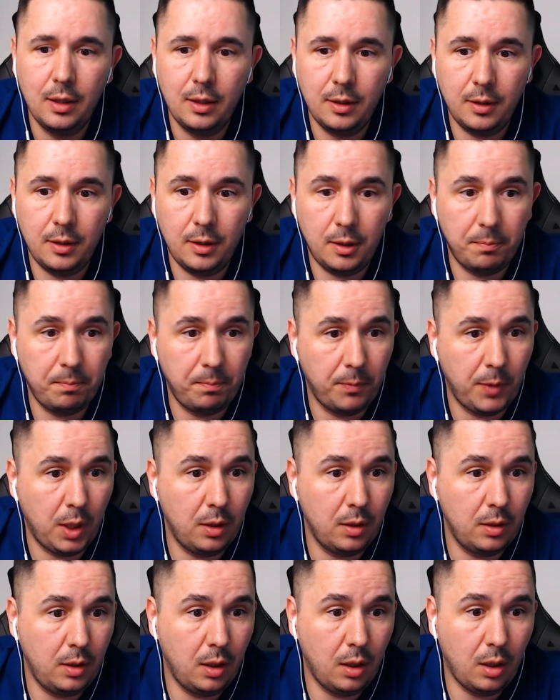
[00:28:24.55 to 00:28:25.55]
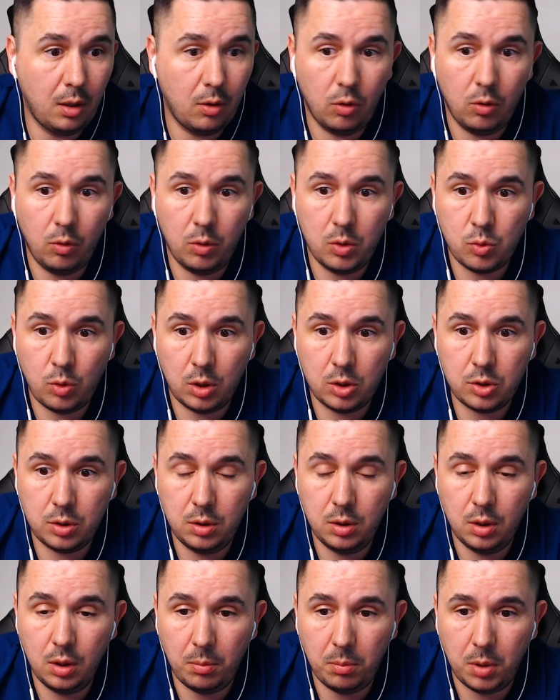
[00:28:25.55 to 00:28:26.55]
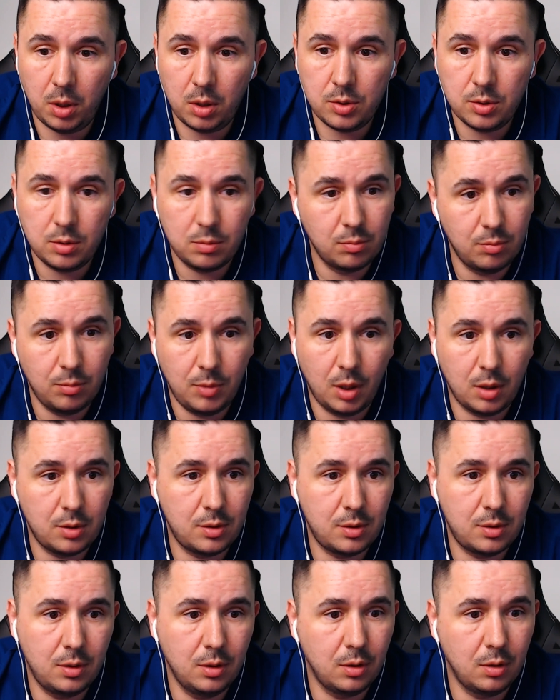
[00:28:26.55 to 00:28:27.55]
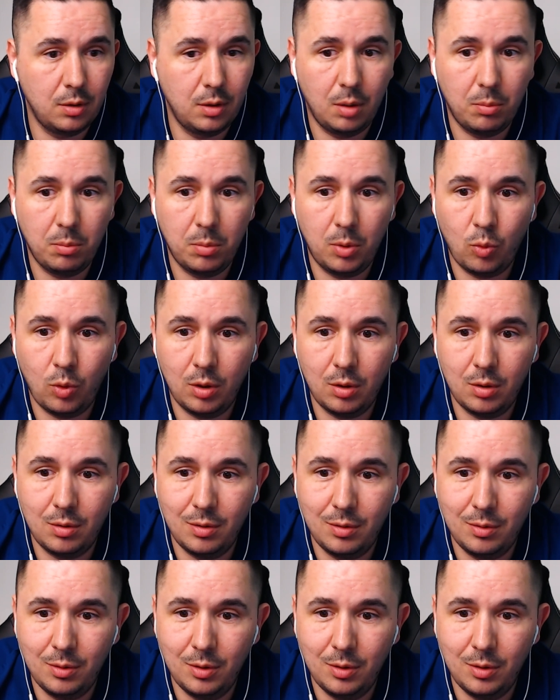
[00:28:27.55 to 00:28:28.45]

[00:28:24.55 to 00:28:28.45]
And always watch the numbers. That's the number one.